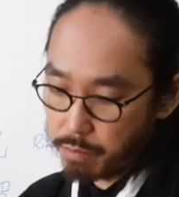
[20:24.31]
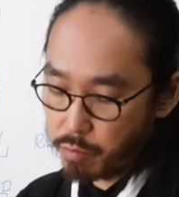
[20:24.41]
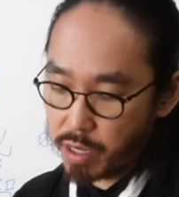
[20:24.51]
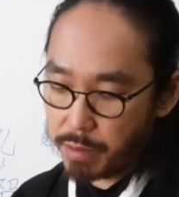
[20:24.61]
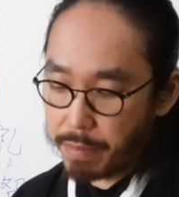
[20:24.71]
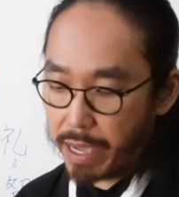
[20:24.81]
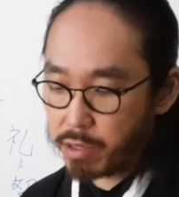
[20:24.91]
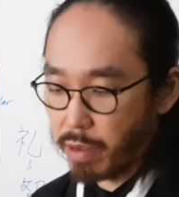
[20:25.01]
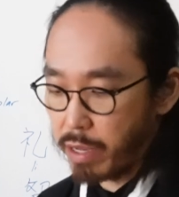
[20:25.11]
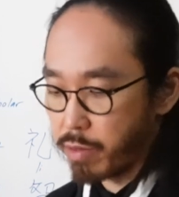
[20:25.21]
Bringing back
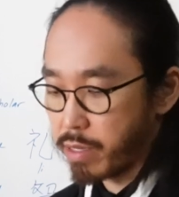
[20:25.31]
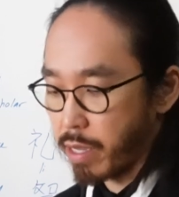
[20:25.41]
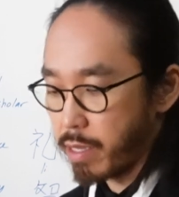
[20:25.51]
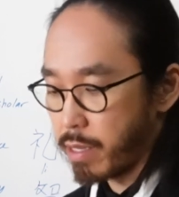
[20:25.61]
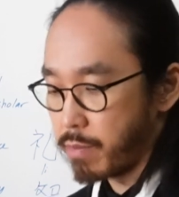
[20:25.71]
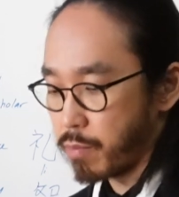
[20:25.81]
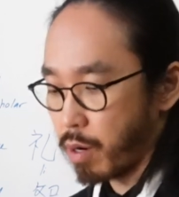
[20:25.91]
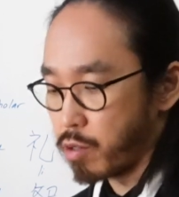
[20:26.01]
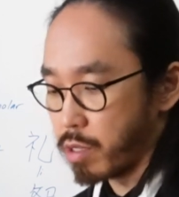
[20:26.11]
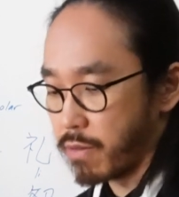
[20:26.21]
to Edward Said's
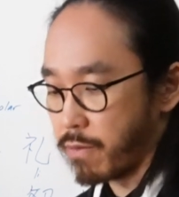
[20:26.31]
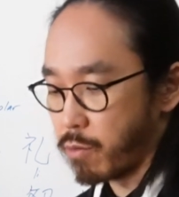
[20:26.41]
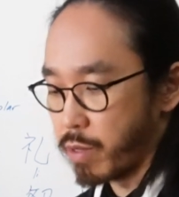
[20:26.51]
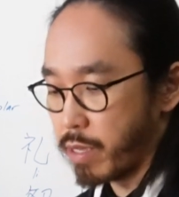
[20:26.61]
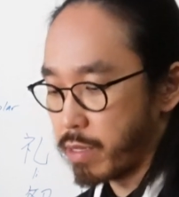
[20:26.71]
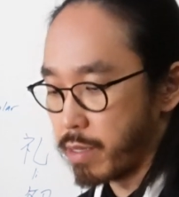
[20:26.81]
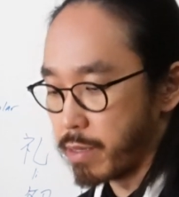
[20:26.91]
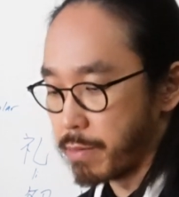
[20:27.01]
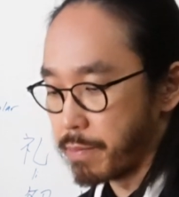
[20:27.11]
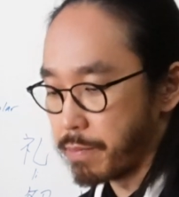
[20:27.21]
project of
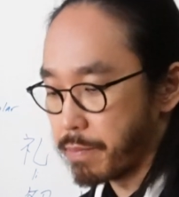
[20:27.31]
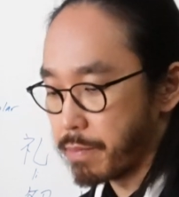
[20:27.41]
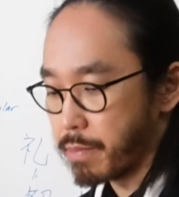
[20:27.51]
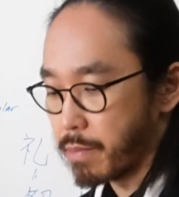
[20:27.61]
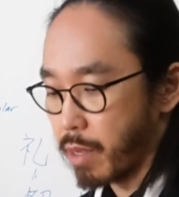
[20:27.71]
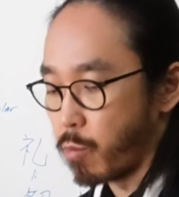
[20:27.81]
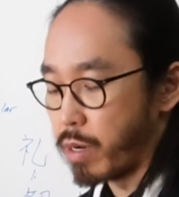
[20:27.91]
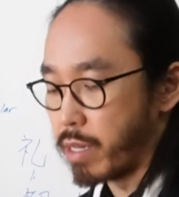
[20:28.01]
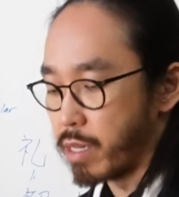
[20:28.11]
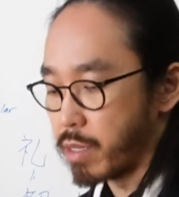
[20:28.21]
Orientalism and
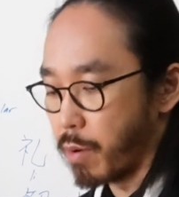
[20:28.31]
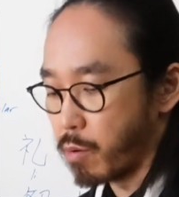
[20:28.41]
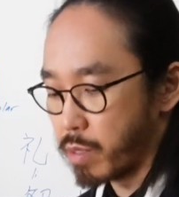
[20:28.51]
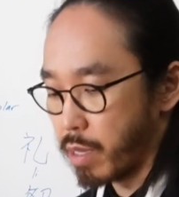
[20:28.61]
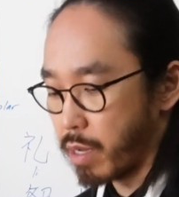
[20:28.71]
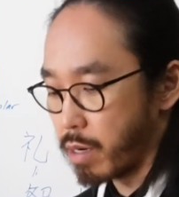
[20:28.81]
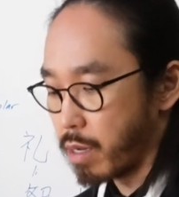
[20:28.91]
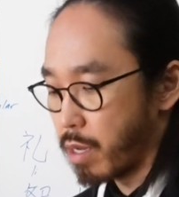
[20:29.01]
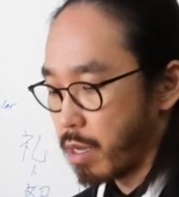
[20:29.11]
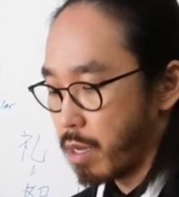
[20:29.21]
what it exposed there
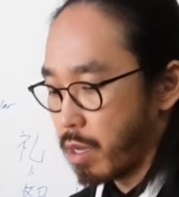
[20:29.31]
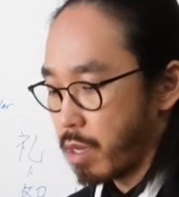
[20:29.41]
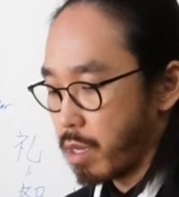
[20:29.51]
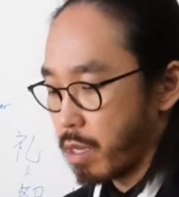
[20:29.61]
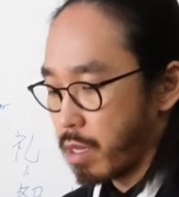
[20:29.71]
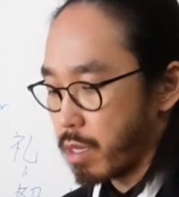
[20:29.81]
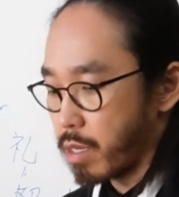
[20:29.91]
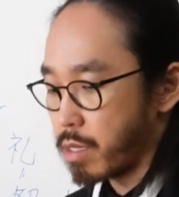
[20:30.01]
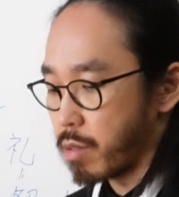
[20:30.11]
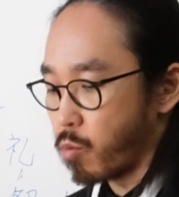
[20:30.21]

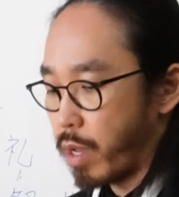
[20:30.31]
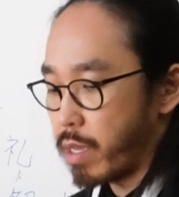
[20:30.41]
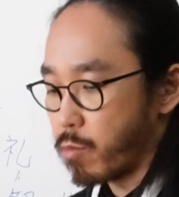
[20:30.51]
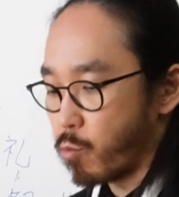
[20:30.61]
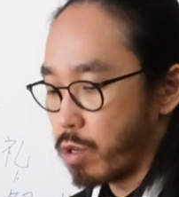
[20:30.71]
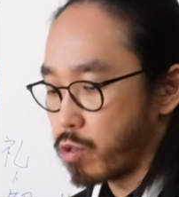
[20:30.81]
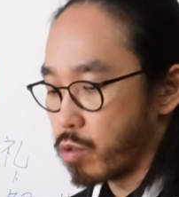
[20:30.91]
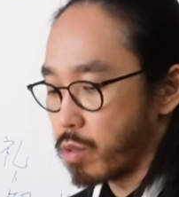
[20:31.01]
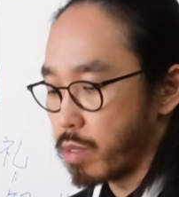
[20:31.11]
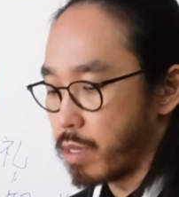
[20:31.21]
is the way in
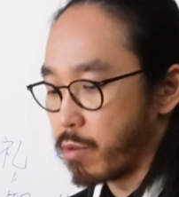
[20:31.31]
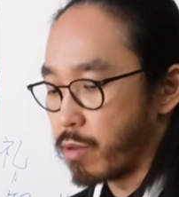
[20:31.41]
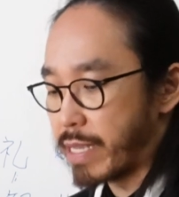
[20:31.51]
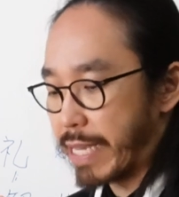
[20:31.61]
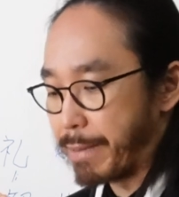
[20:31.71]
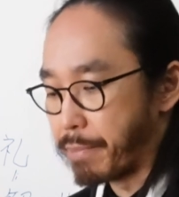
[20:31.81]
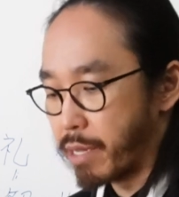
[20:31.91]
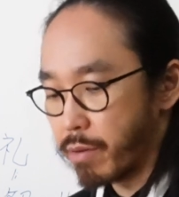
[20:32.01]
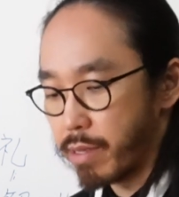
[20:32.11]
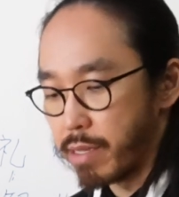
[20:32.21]
which linguistic
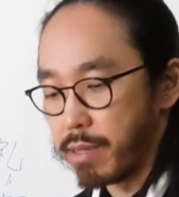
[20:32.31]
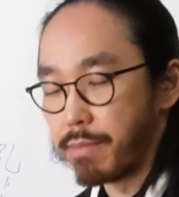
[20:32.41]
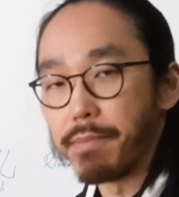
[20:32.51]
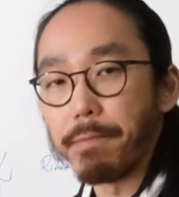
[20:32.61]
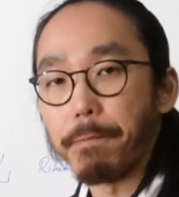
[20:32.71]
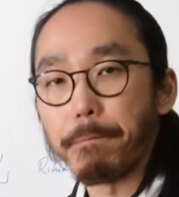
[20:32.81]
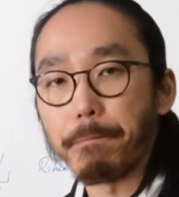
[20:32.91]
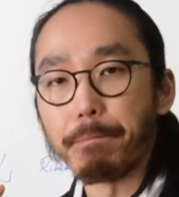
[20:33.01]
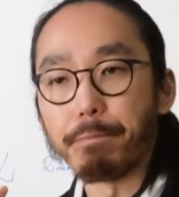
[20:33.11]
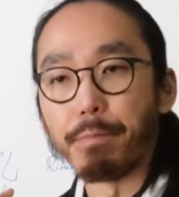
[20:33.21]
imperialism
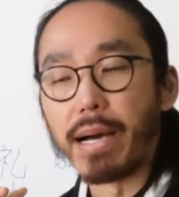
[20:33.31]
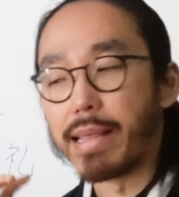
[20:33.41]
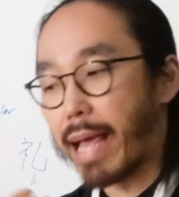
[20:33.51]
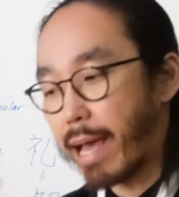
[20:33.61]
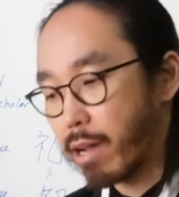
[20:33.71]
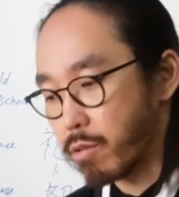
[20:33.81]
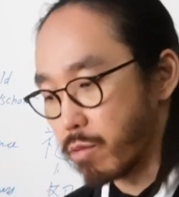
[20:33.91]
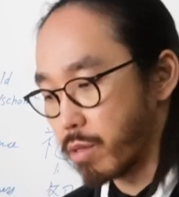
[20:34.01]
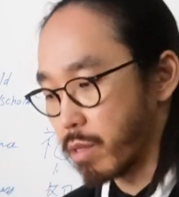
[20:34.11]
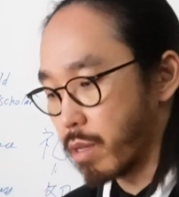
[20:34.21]

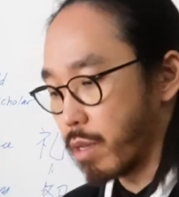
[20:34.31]
allows